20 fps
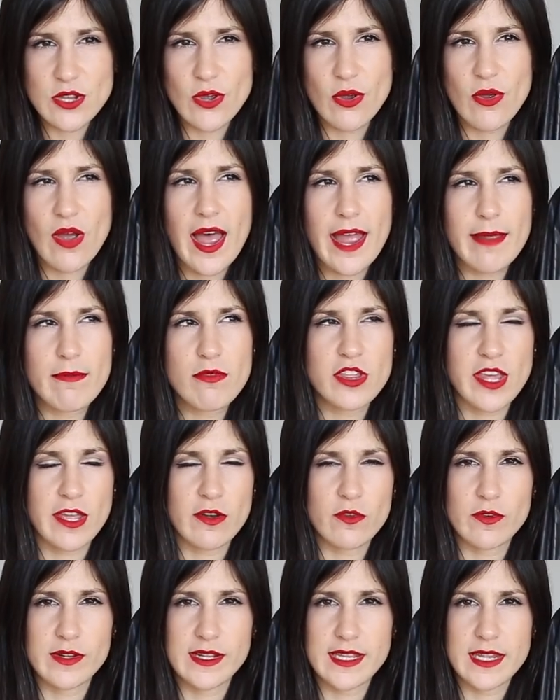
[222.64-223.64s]
So I'm
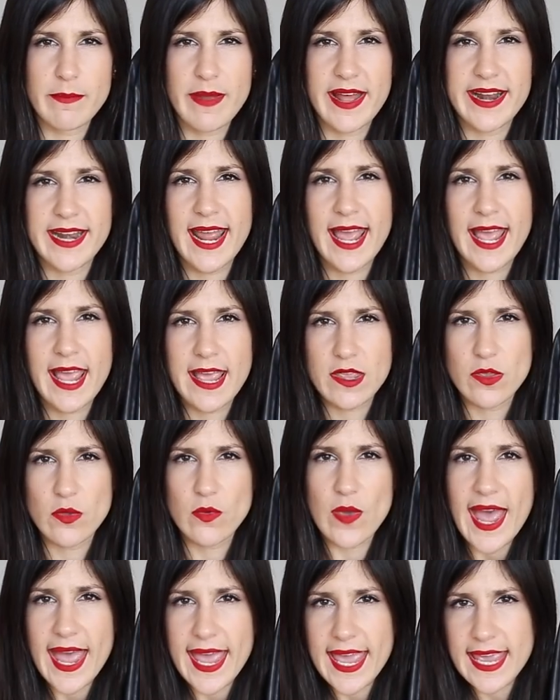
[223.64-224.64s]
generally about an
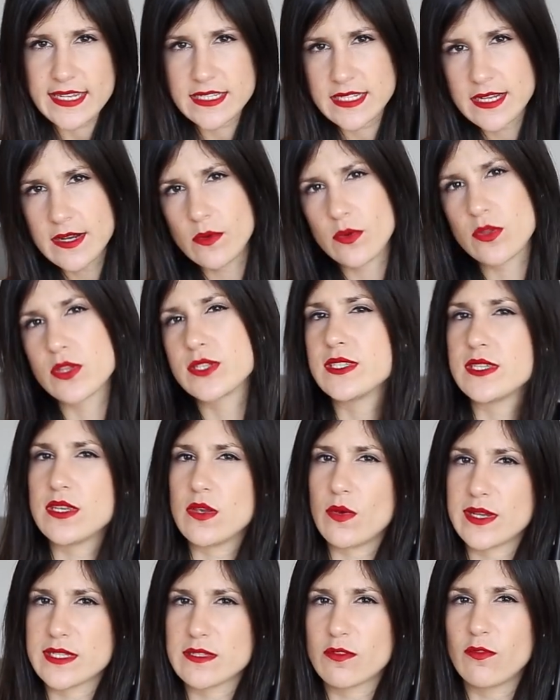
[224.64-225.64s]
AU8, which is a
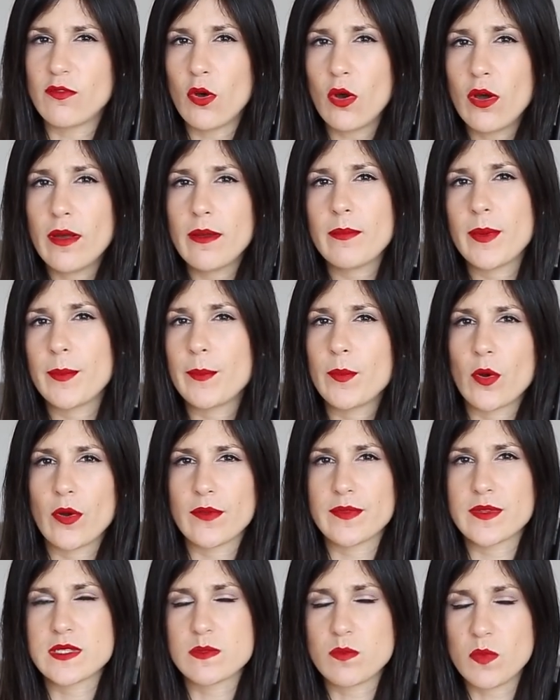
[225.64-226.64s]
US 4, but more
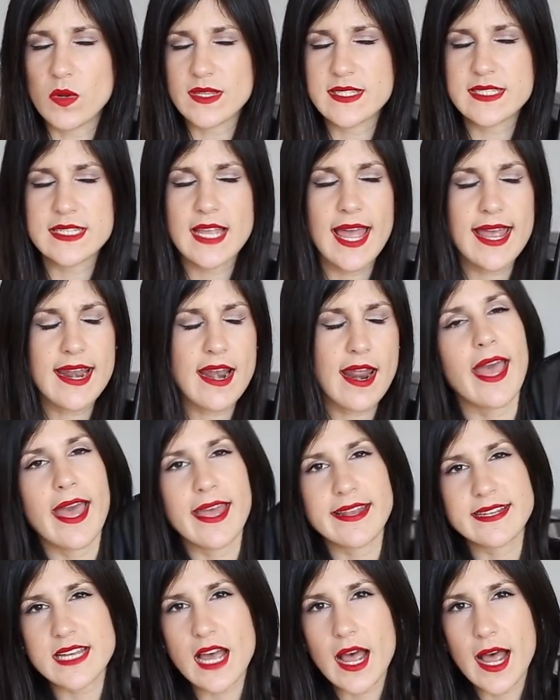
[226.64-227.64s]
on the smaller side.
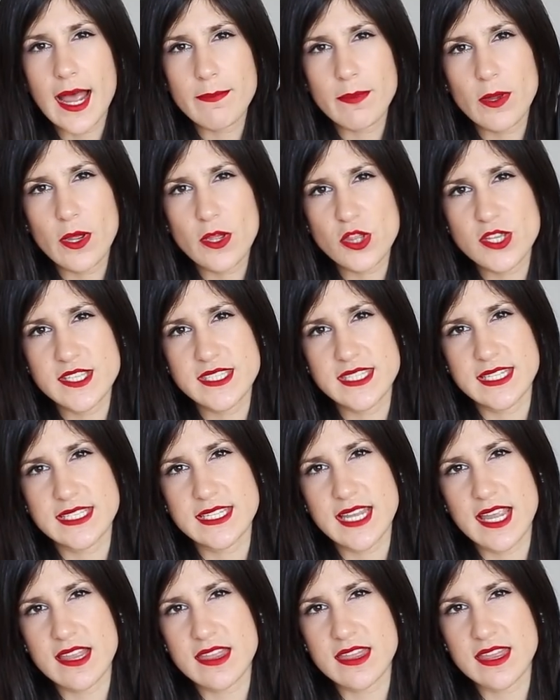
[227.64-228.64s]
And I purchased
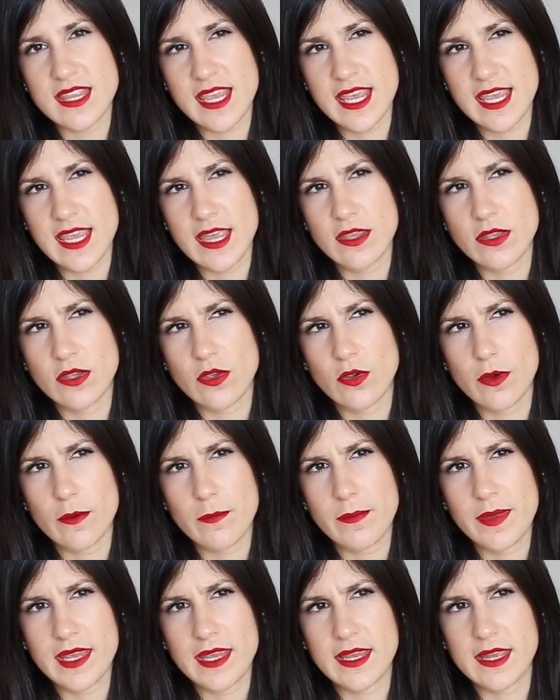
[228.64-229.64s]
this in the
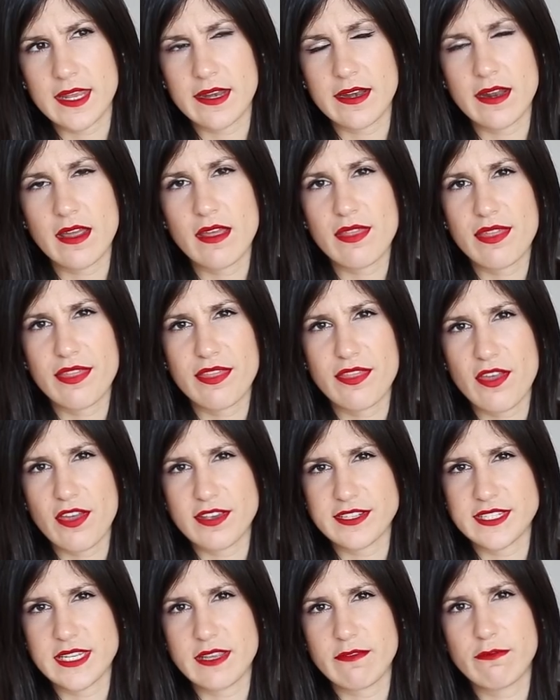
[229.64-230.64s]
European
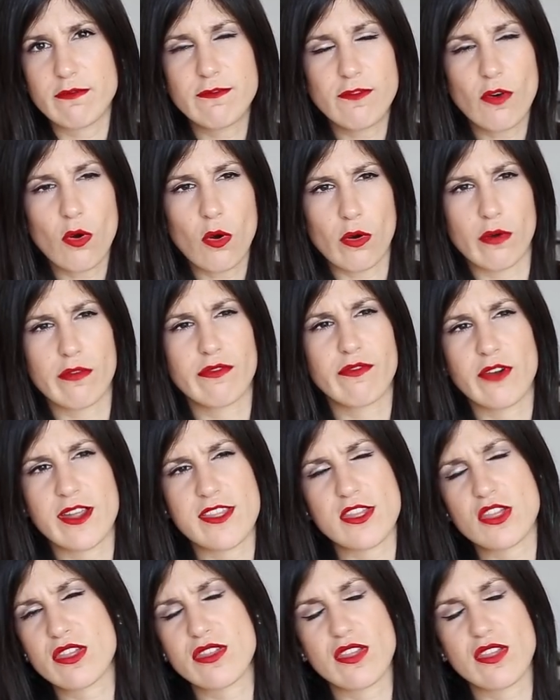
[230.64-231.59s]
34, French